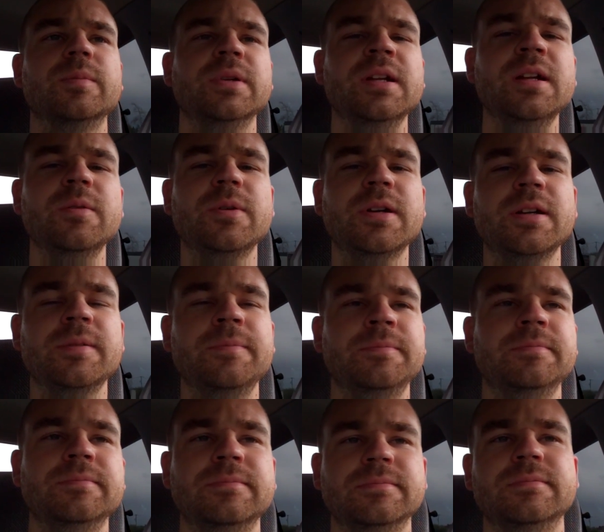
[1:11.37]
But anyway,
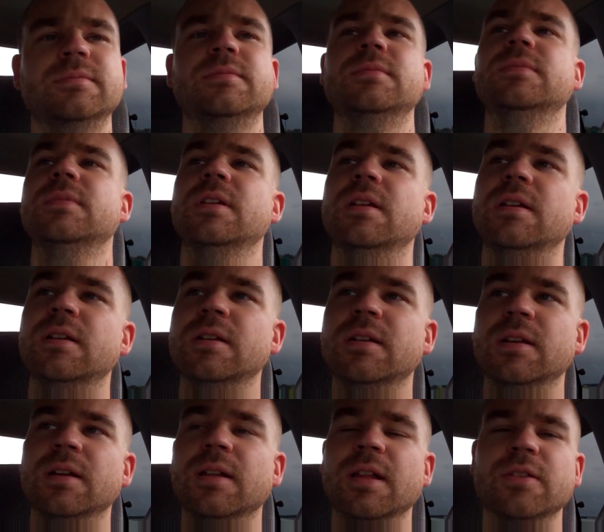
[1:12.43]

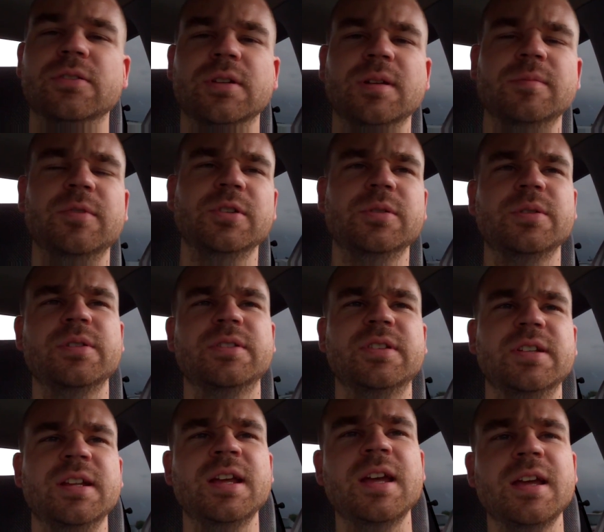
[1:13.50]
that's what I'm doing
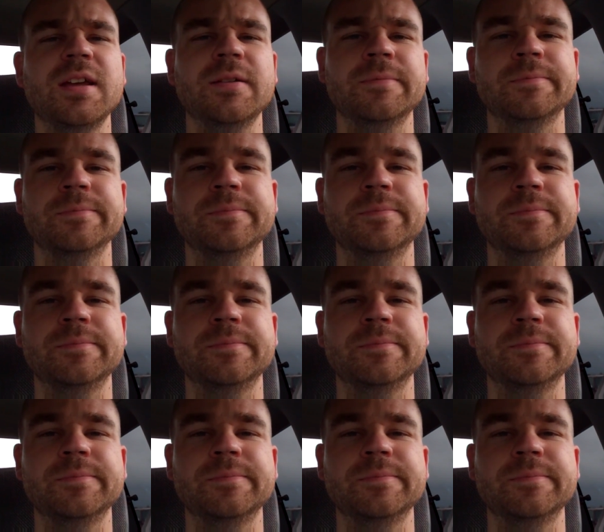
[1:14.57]
today.